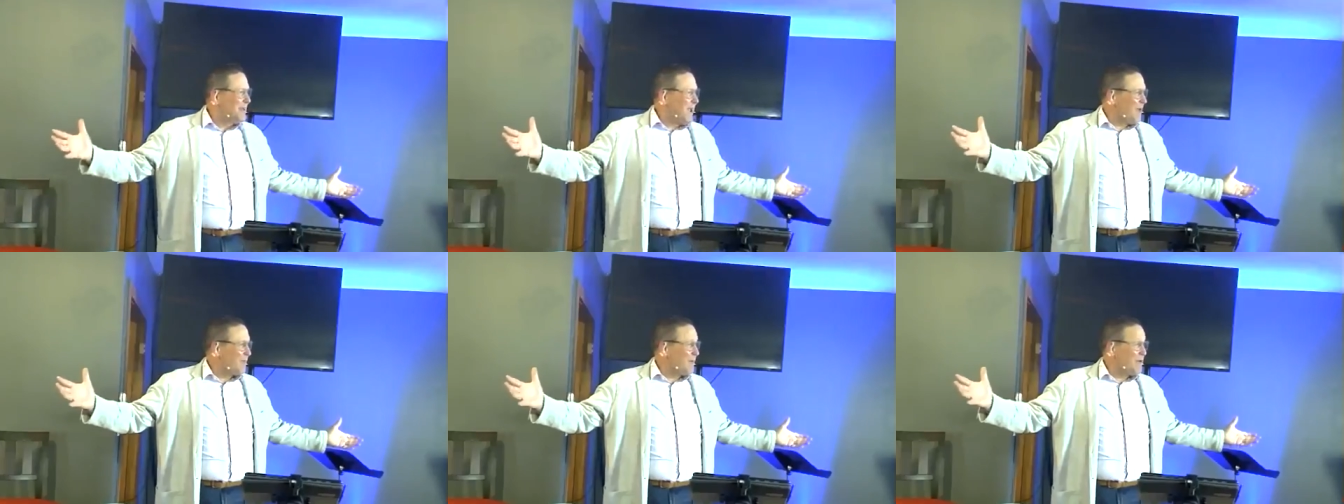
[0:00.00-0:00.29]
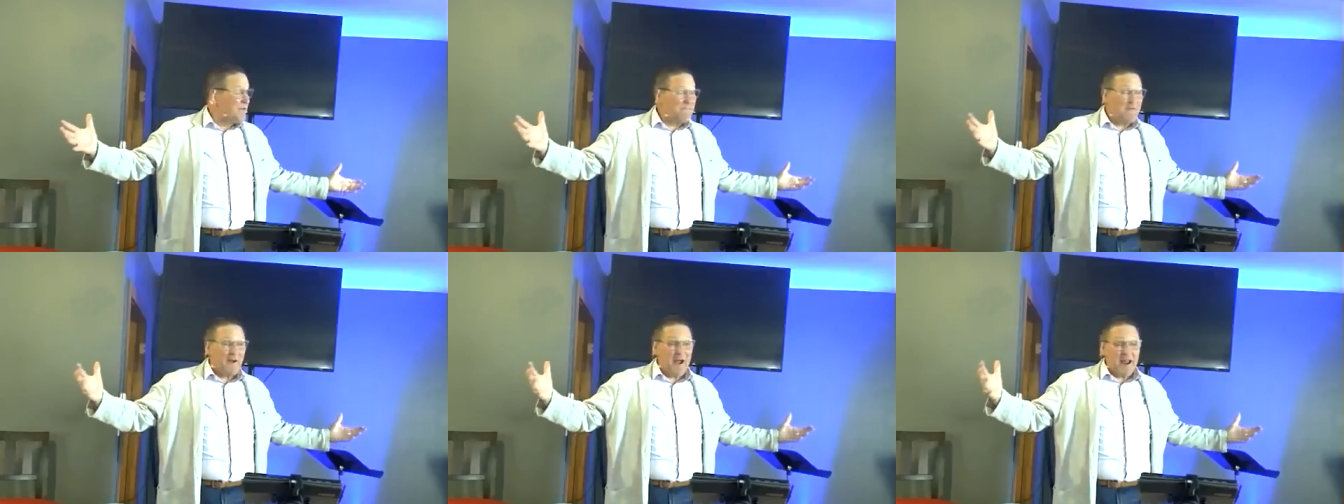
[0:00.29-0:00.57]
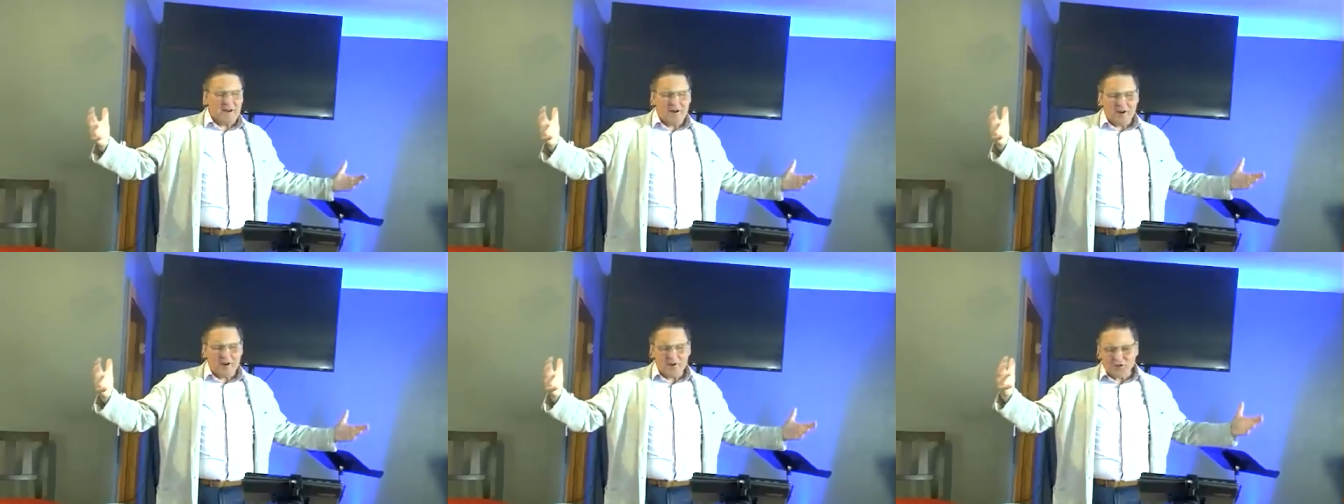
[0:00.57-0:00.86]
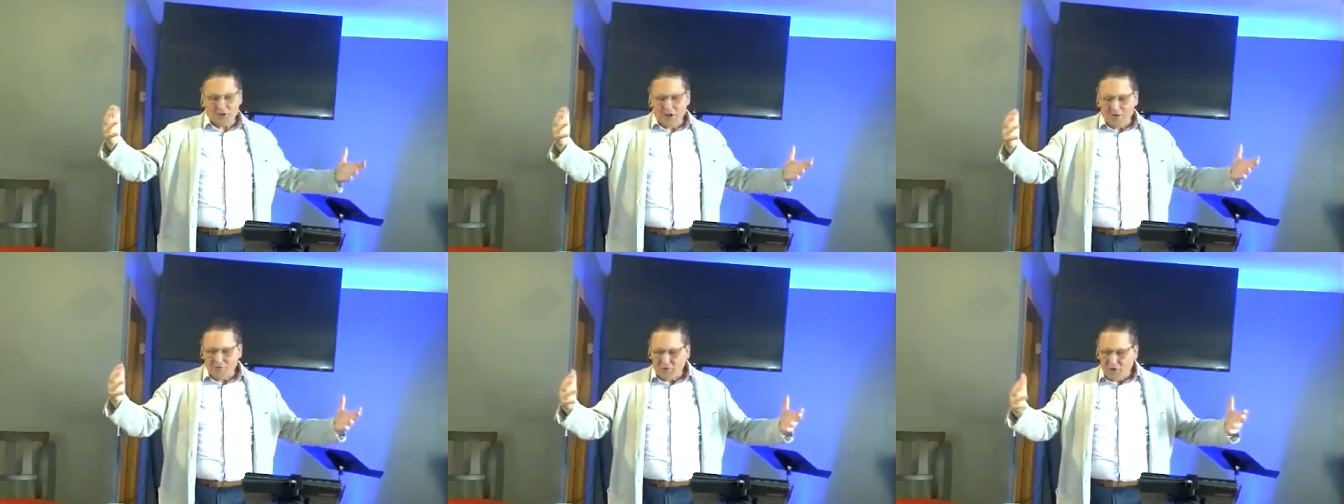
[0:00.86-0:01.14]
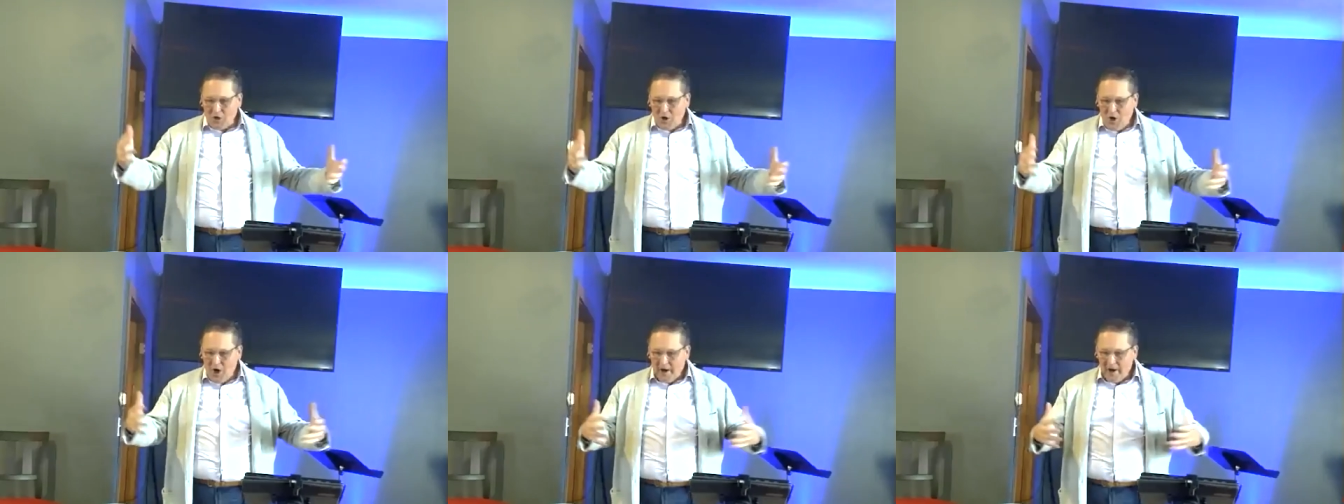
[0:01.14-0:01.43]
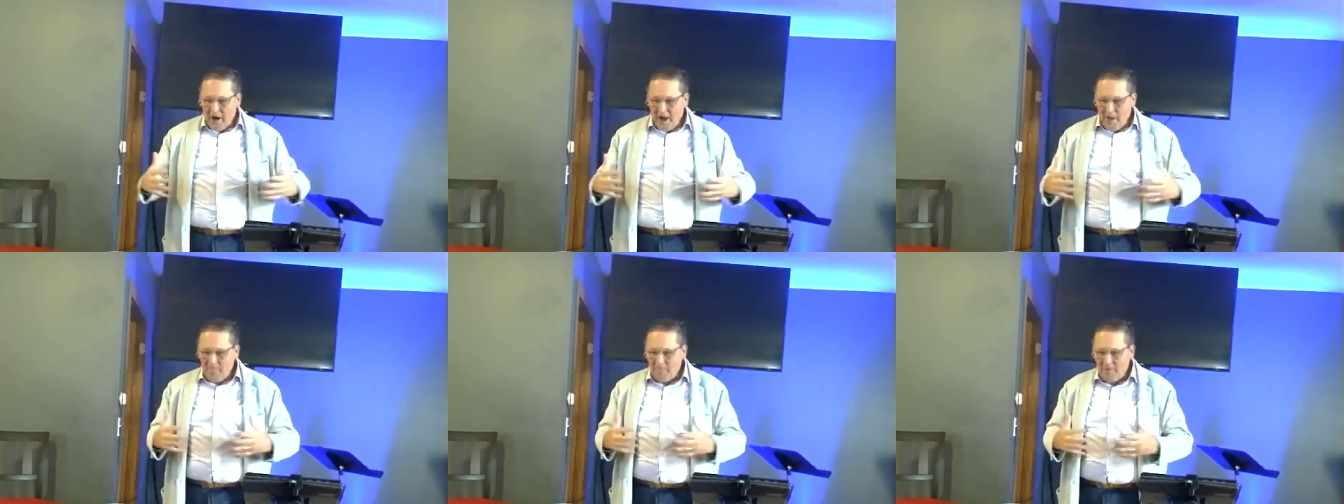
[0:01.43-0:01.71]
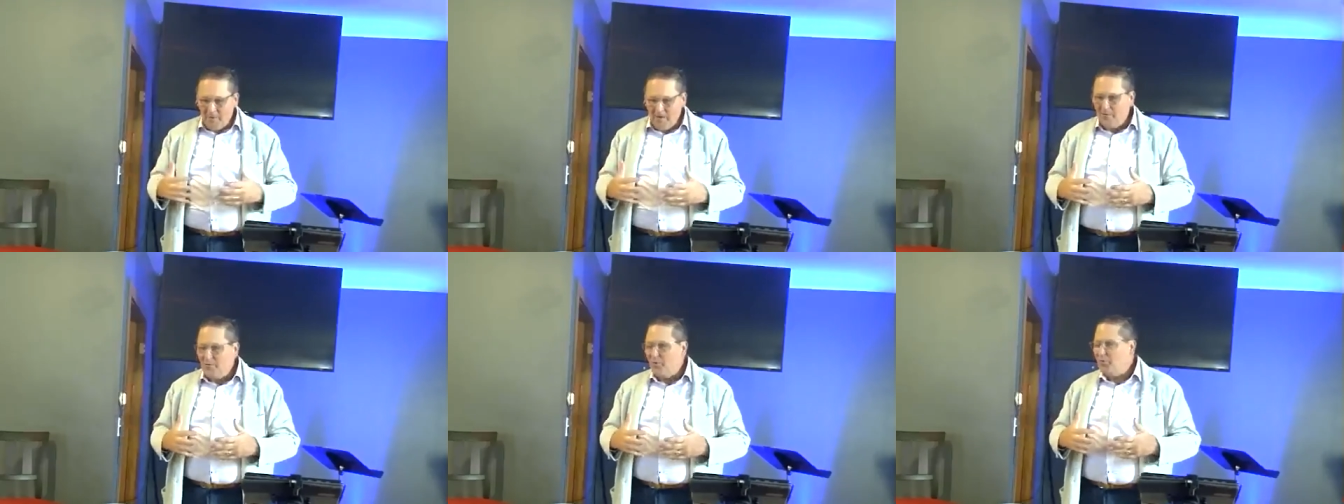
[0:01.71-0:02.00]
And we find ourselves caught
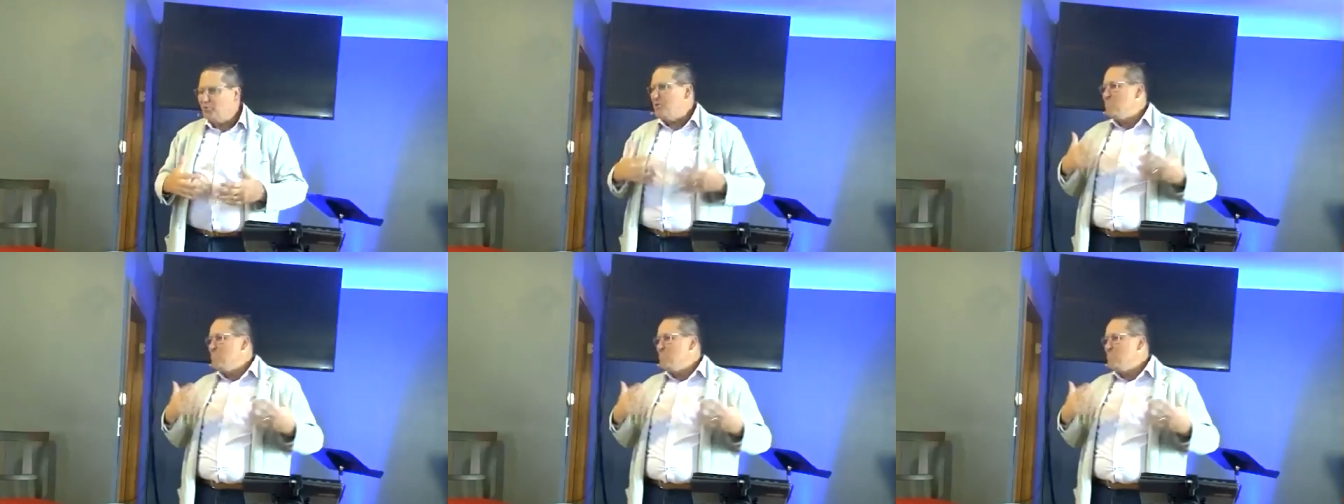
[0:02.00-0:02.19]
up in those